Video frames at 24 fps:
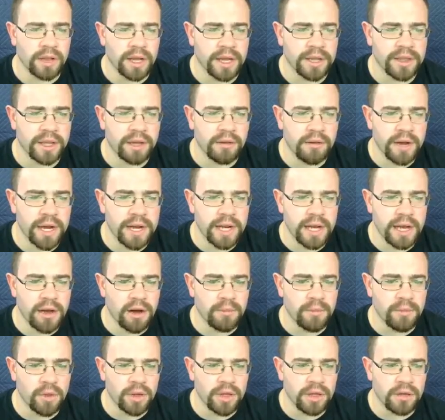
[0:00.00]
Like, I think right
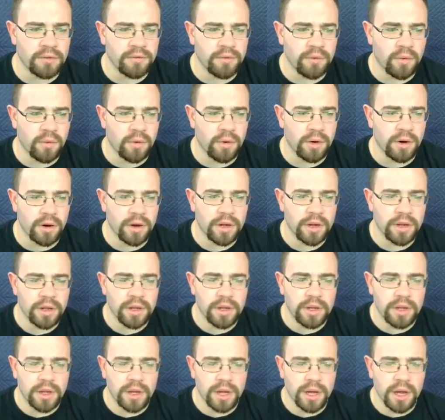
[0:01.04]
now I'm looking for
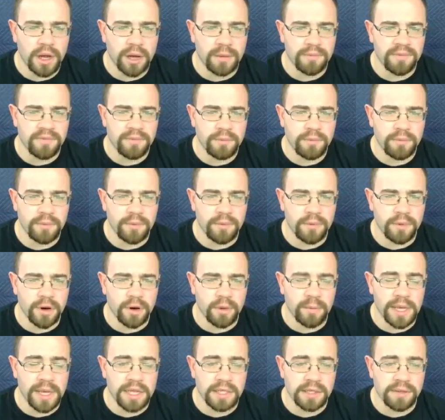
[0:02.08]
um, what
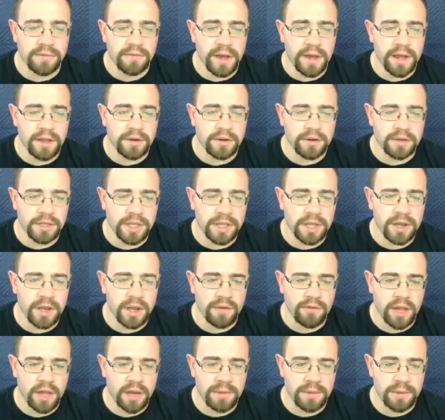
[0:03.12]
are basically feathers, and then you
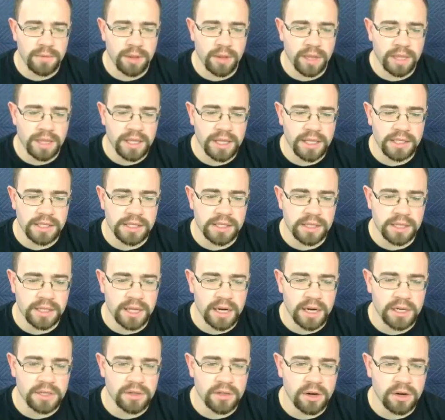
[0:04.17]
have a lot of people like these to
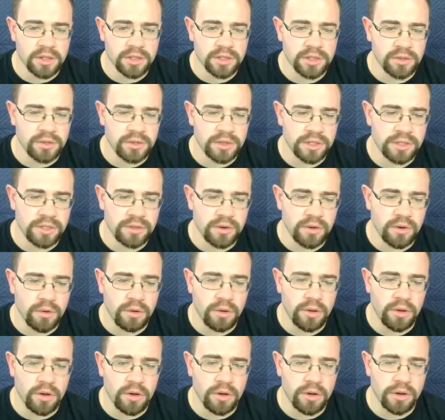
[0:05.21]
kind of talk to as you go
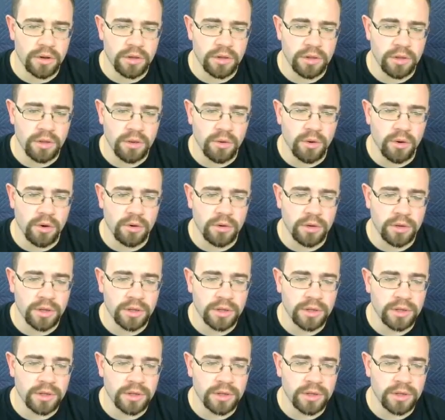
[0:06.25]
along in the world.